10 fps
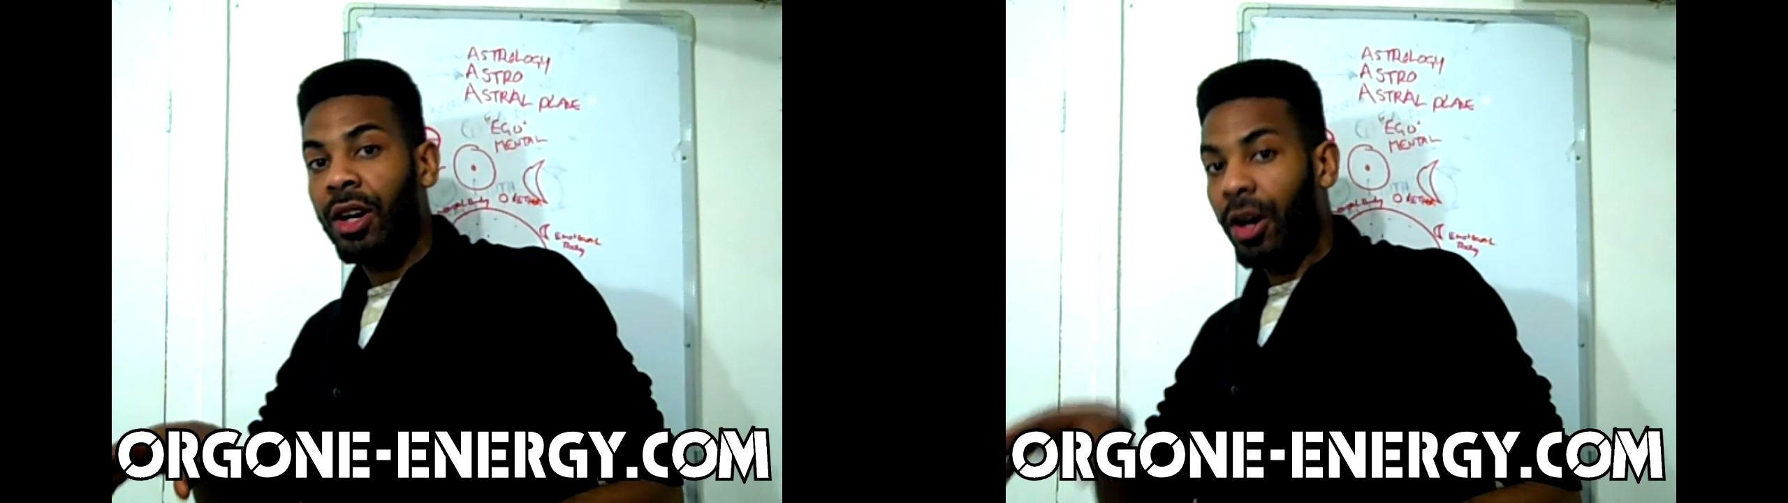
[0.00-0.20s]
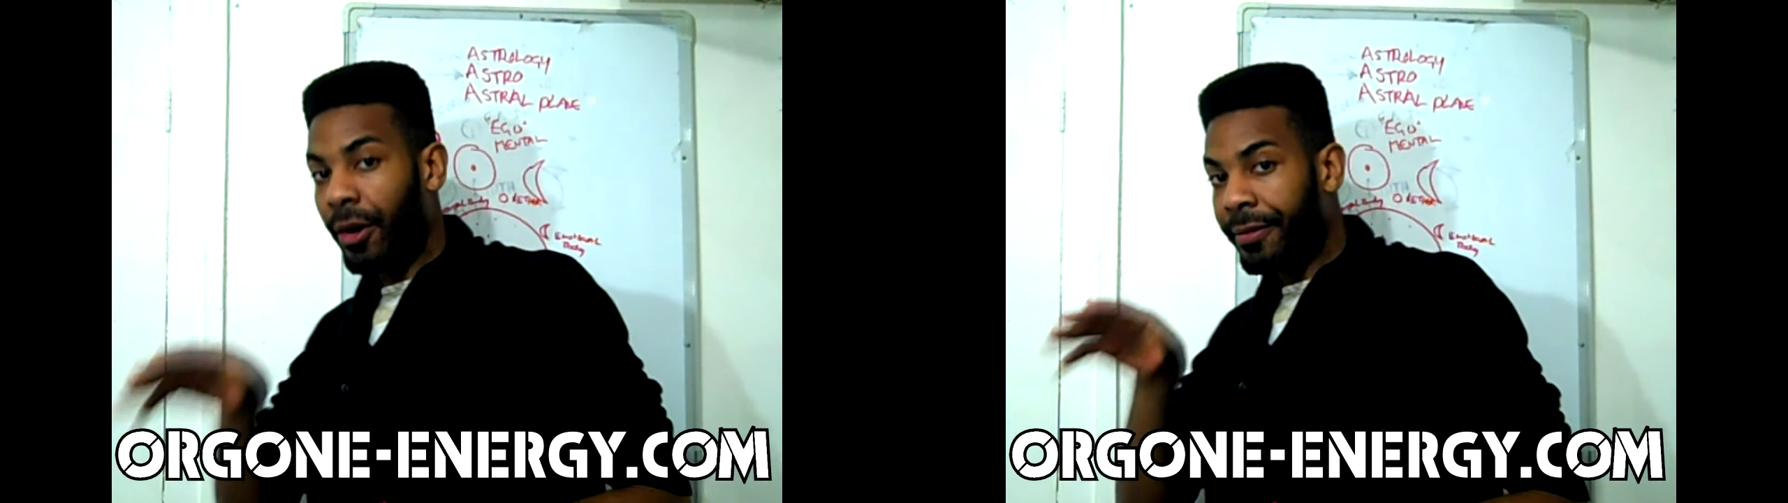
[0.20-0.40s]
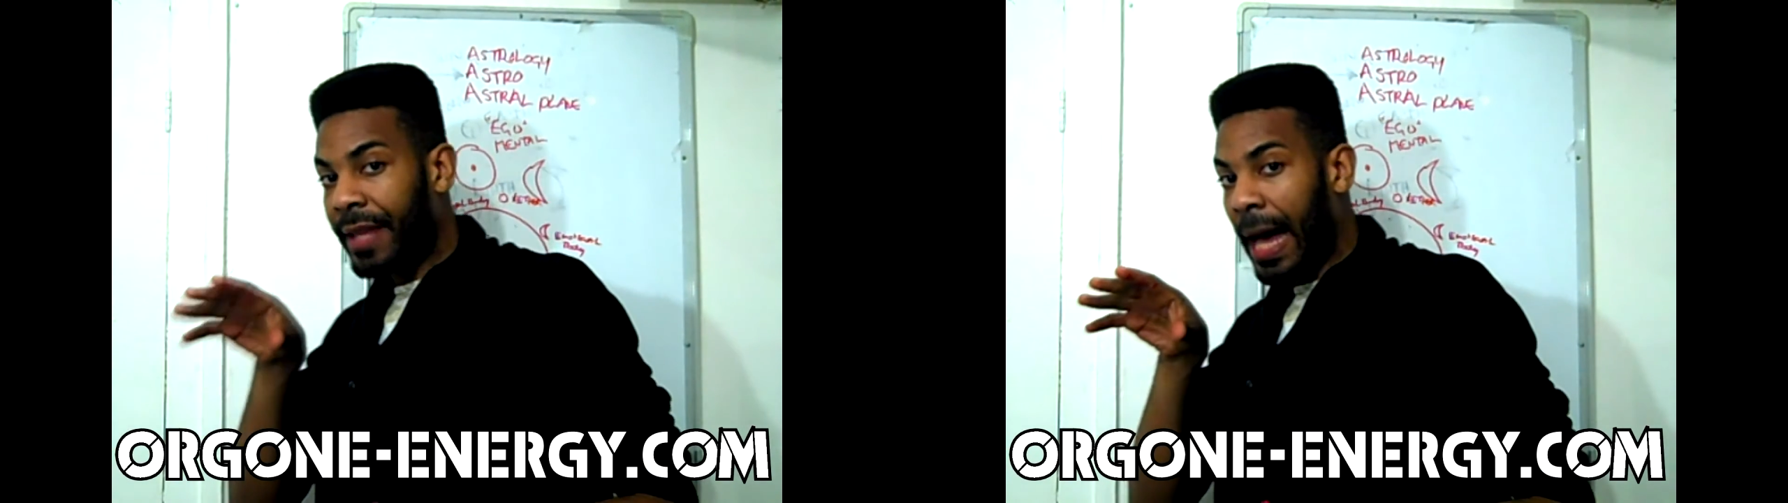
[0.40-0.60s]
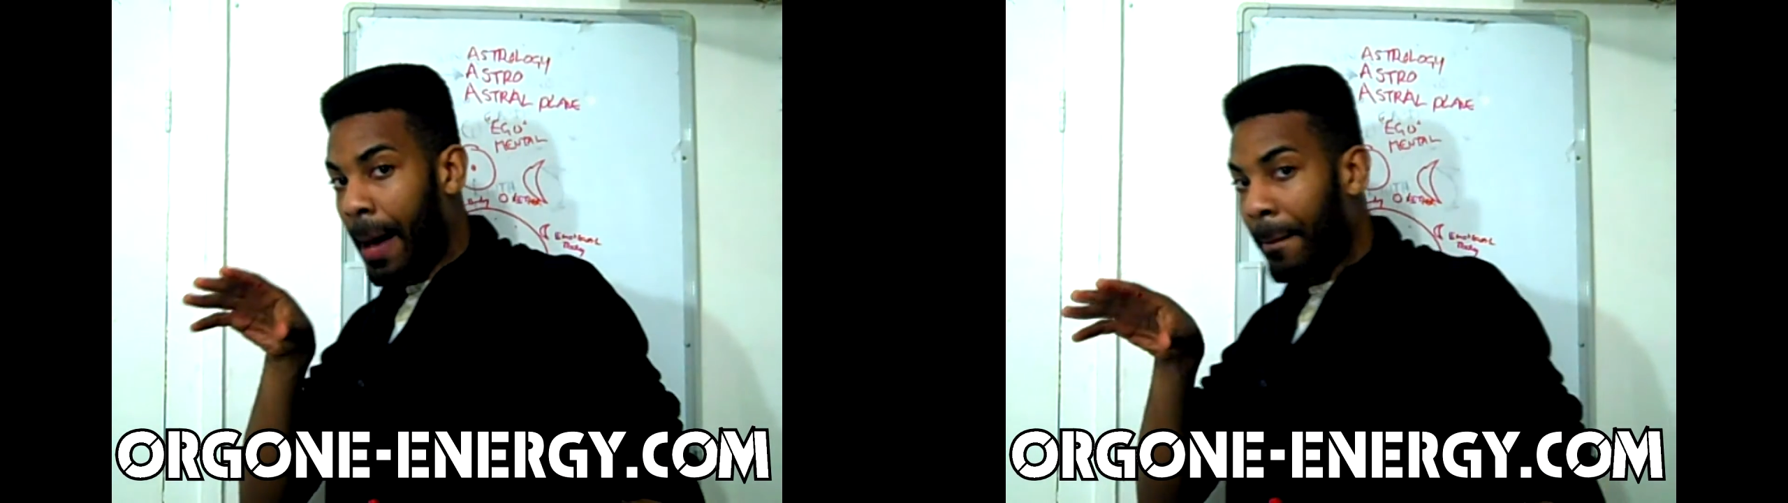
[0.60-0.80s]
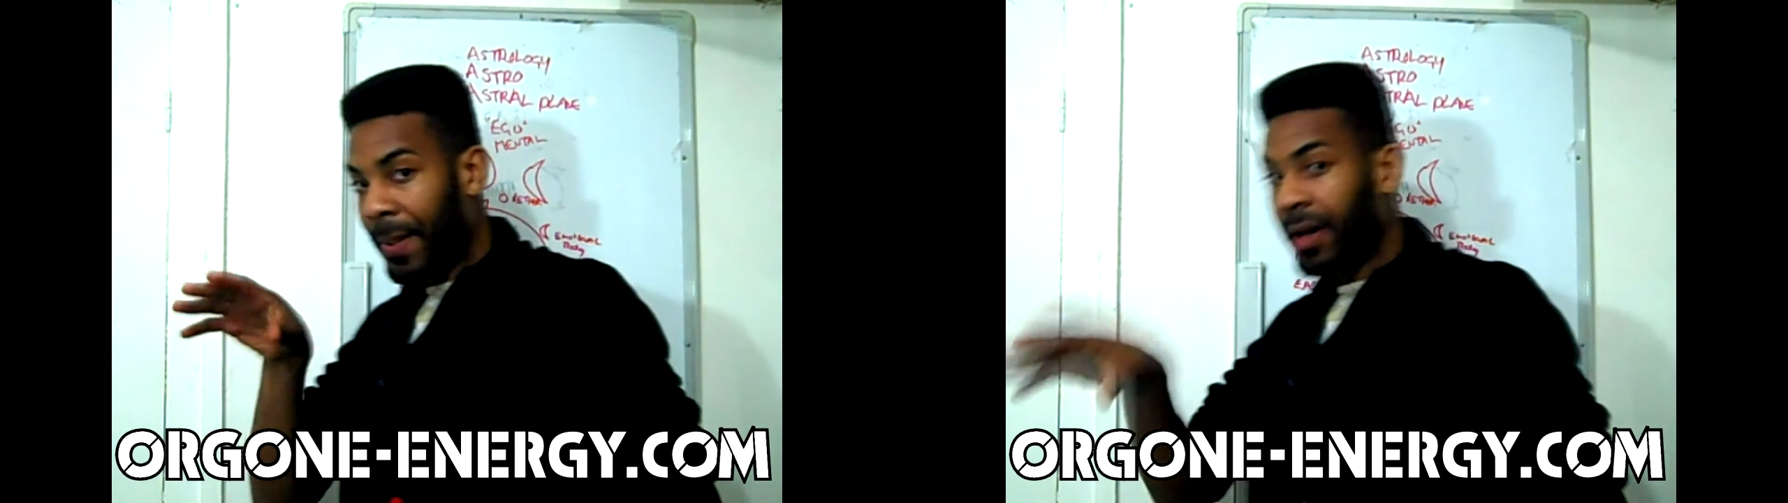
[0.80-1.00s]
of that
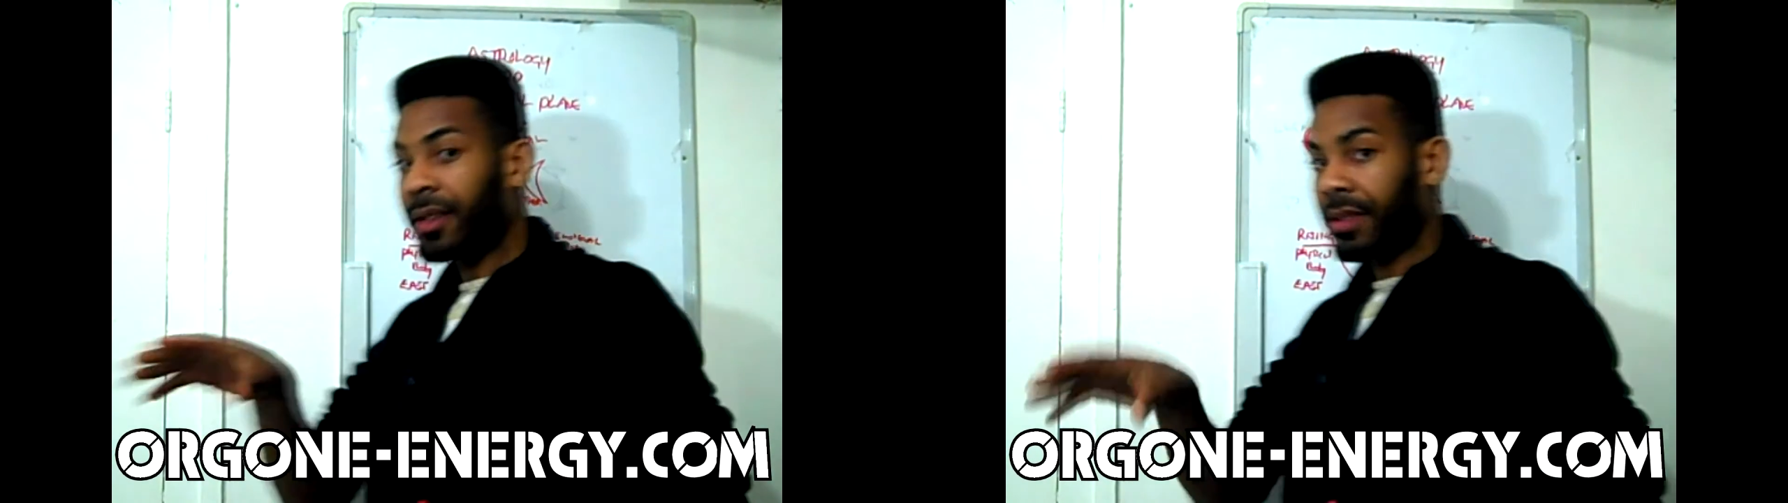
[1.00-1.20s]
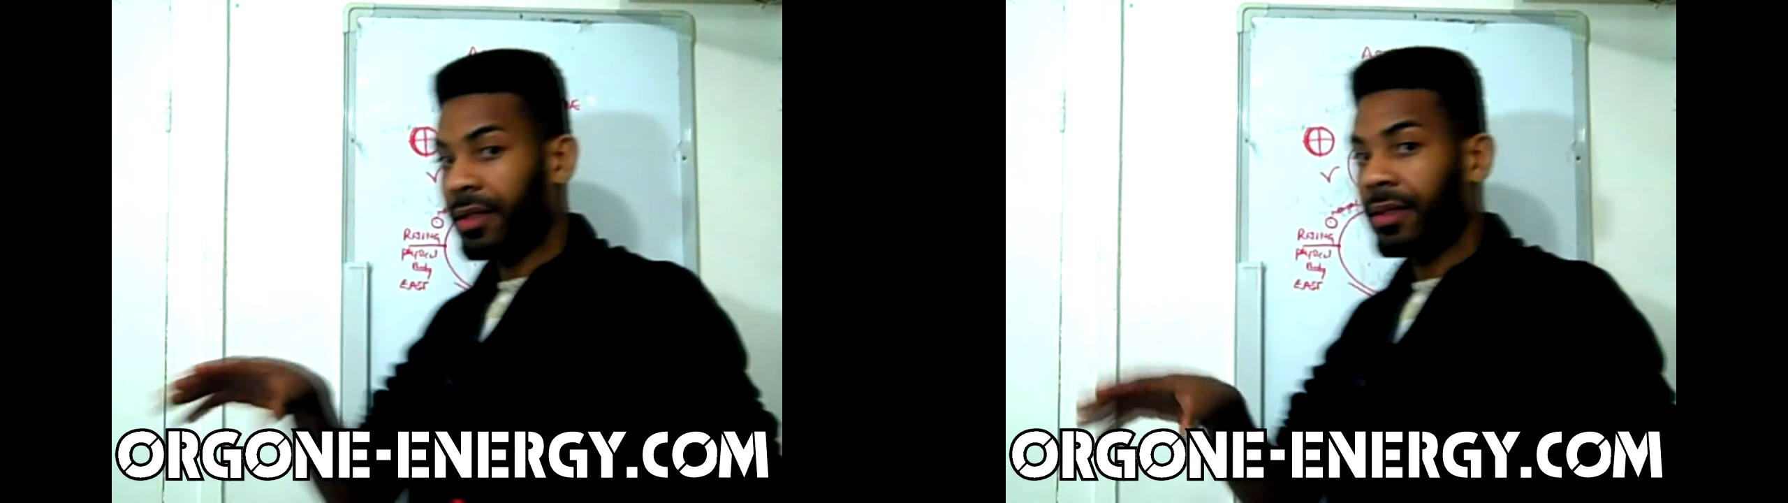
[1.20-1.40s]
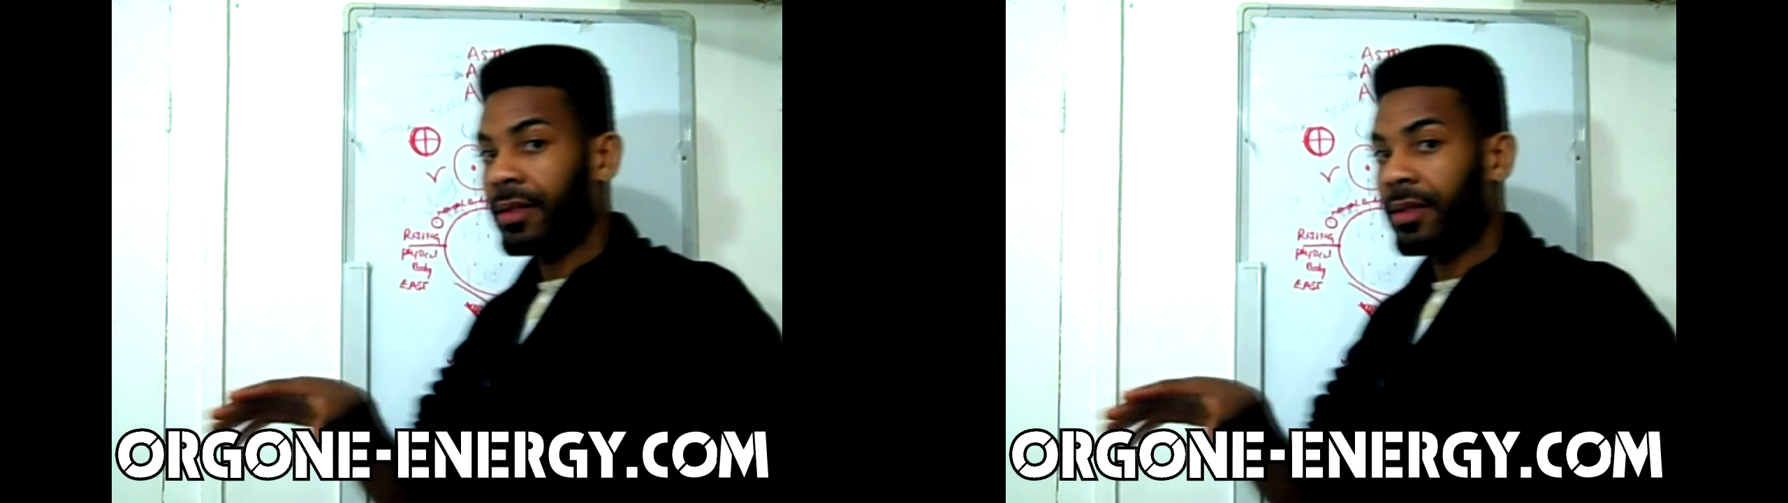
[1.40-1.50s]
person.